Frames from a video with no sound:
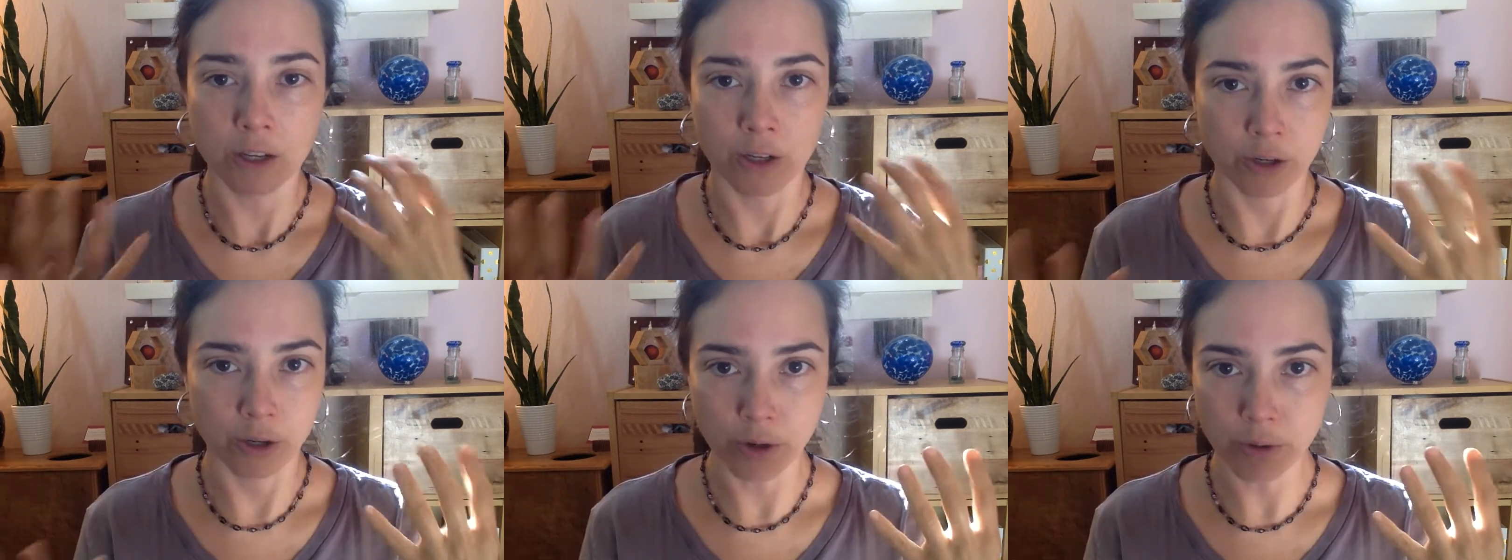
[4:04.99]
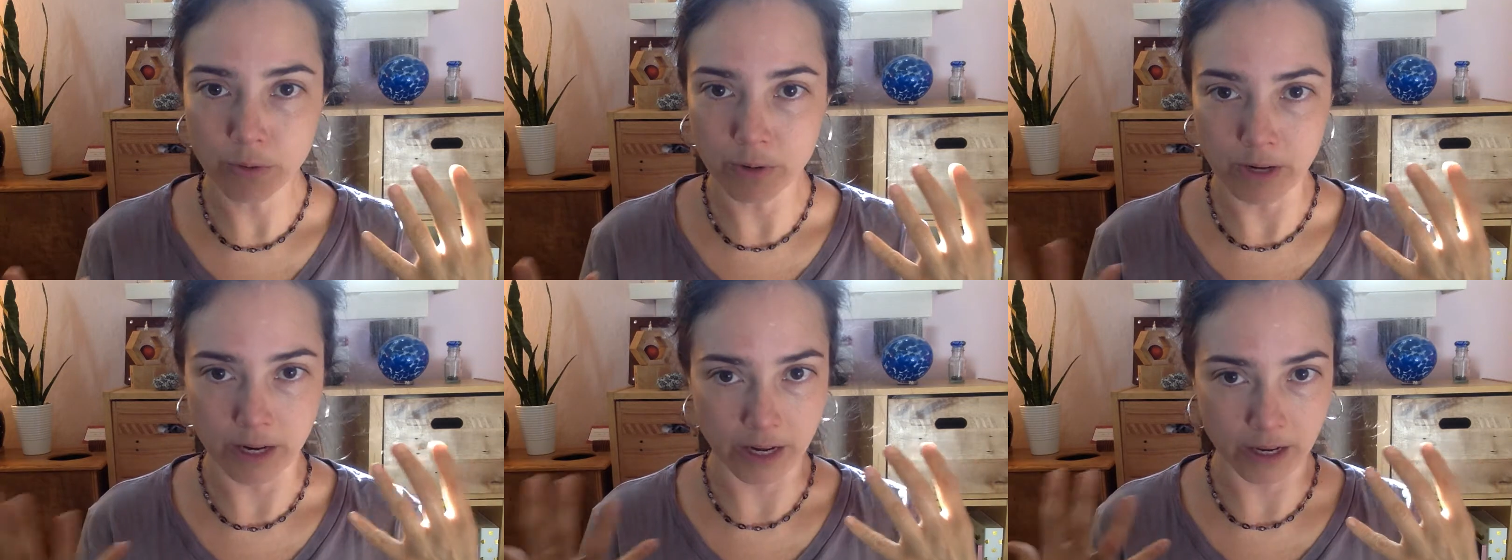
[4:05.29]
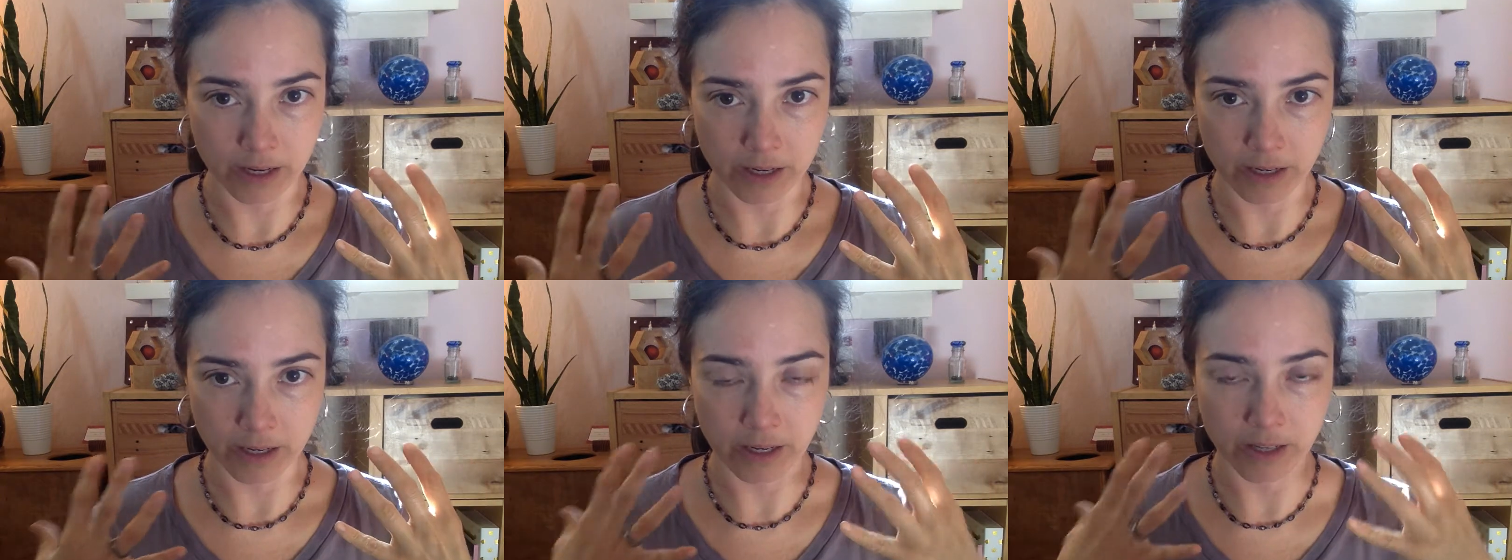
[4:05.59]
no
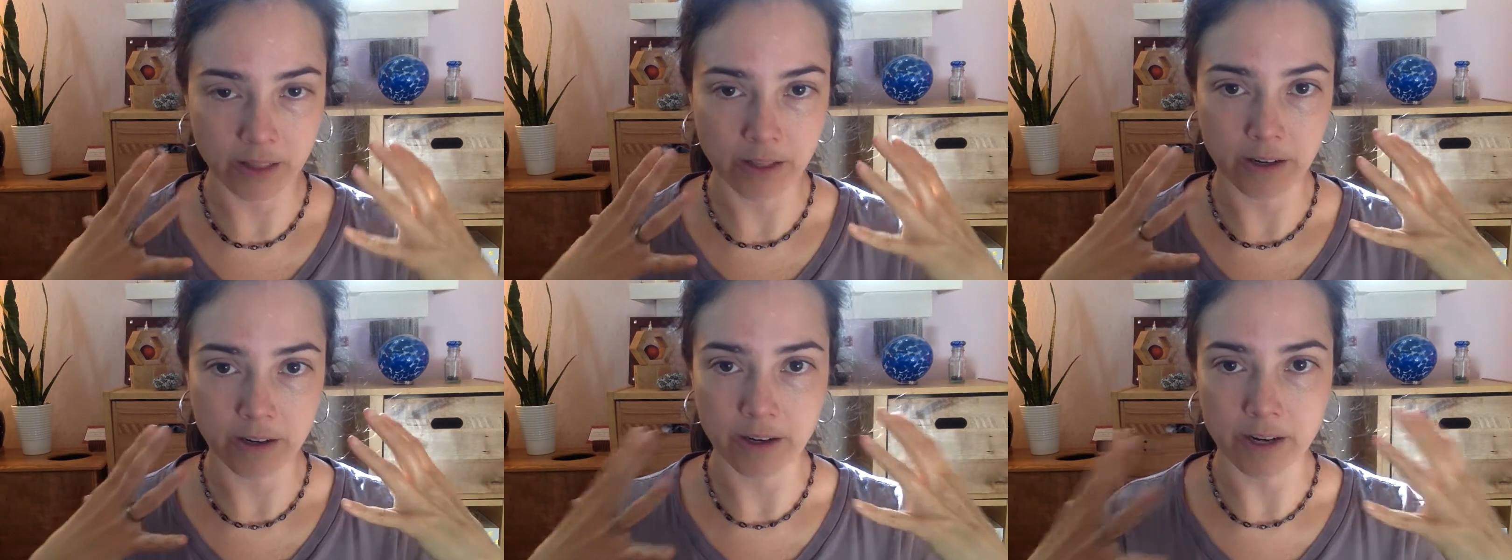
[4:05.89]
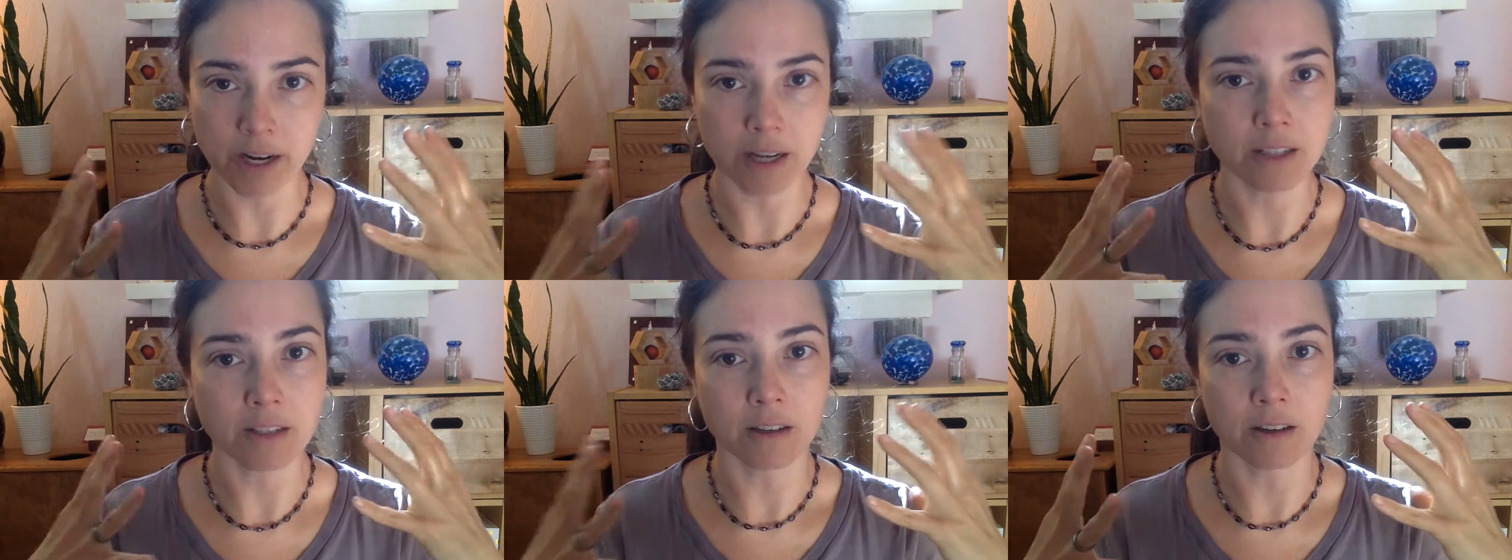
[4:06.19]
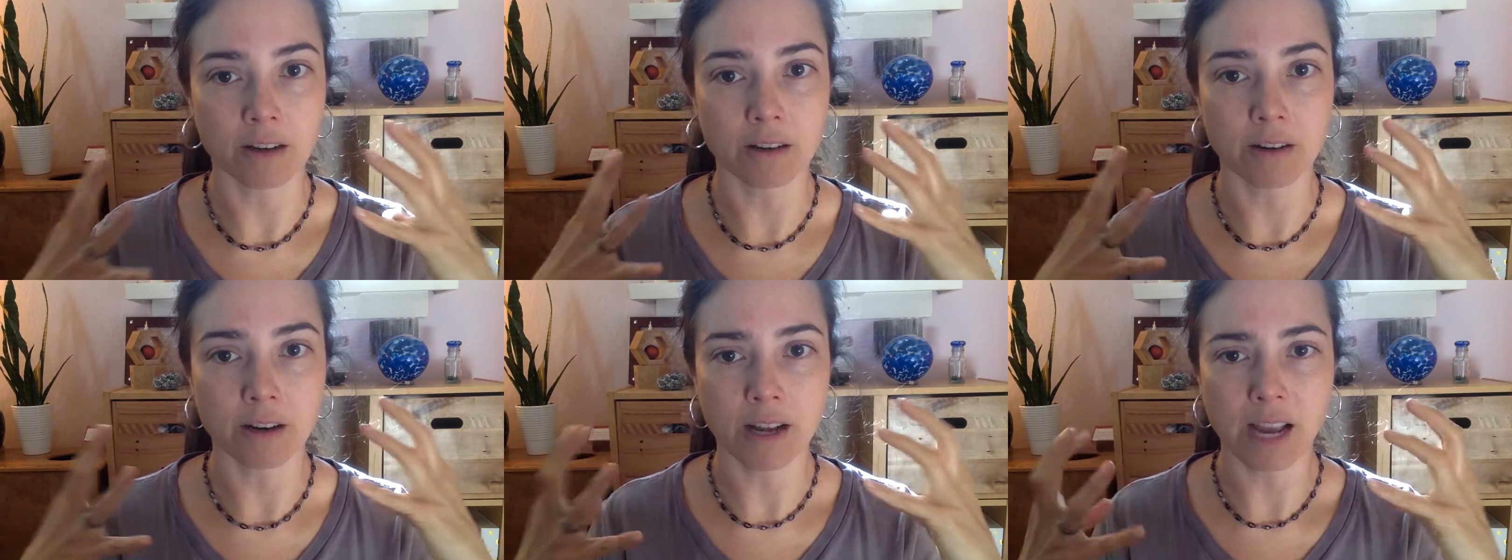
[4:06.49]
neck and their necks
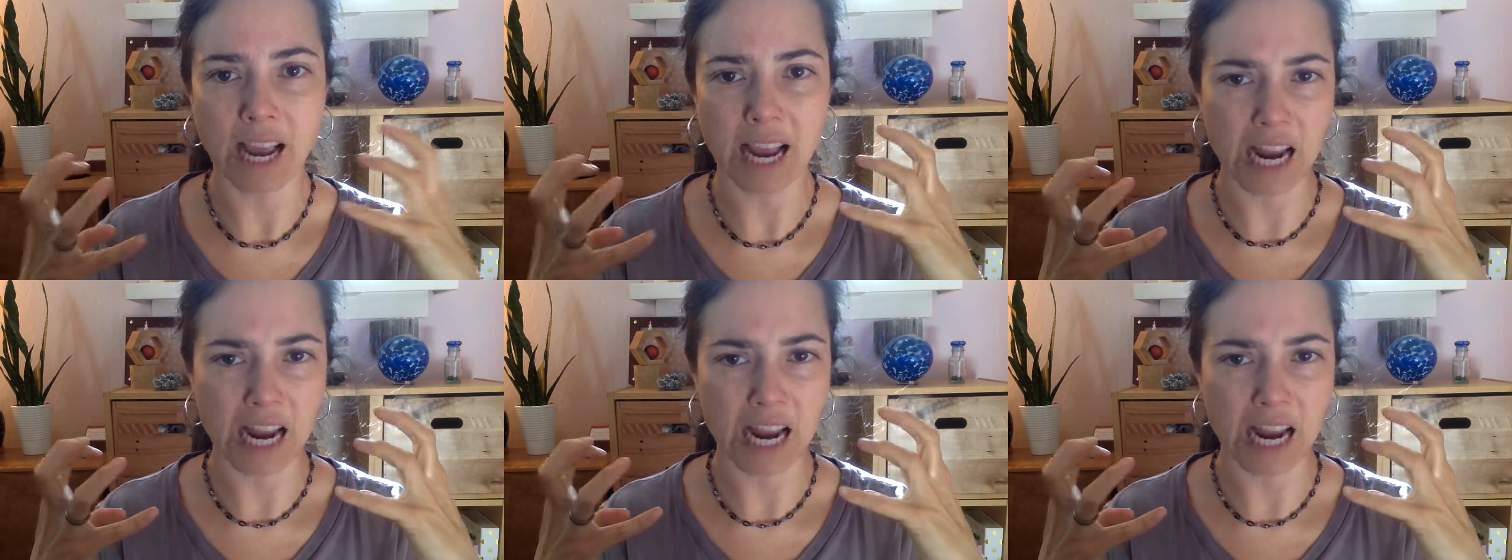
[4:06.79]
are